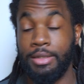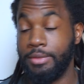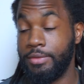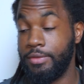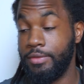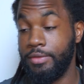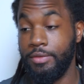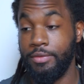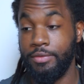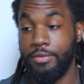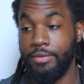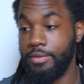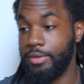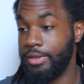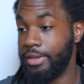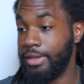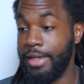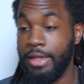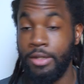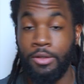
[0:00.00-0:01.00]
if you've
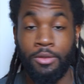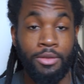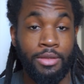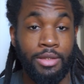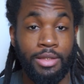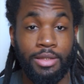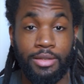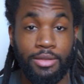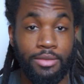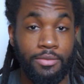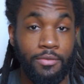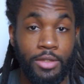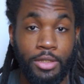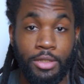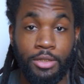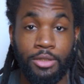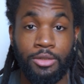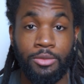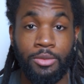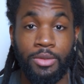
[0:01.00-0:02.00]
land on this
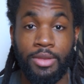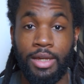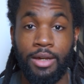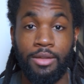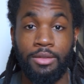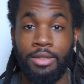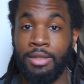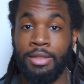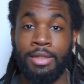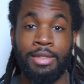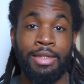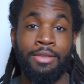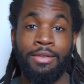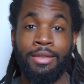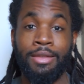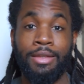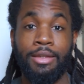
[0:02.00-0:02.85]
video without looking at anything